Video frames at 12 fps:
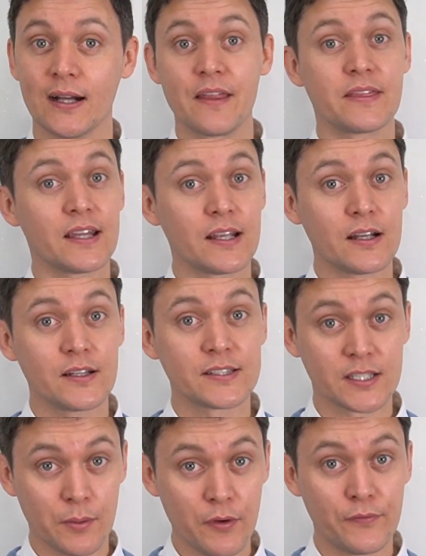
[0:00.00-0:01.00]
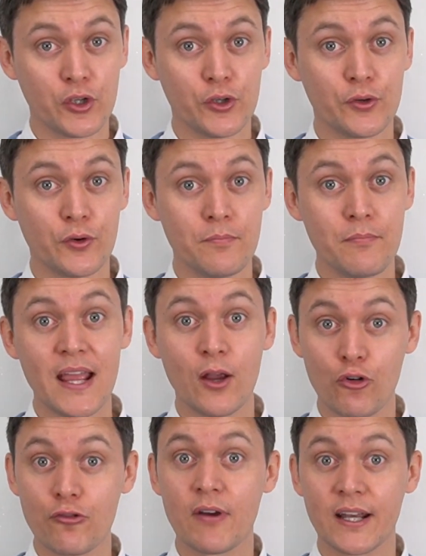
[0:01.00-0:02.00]
I think some of you may
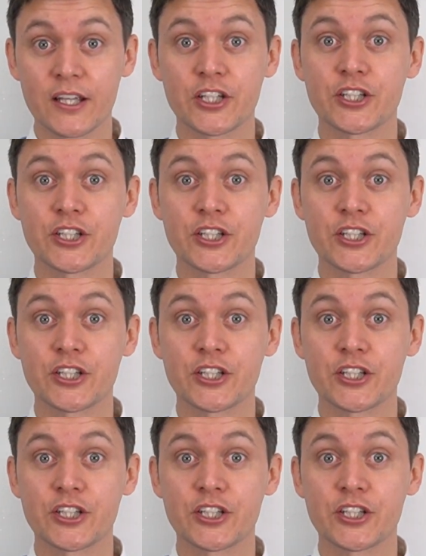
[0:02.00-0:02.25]
already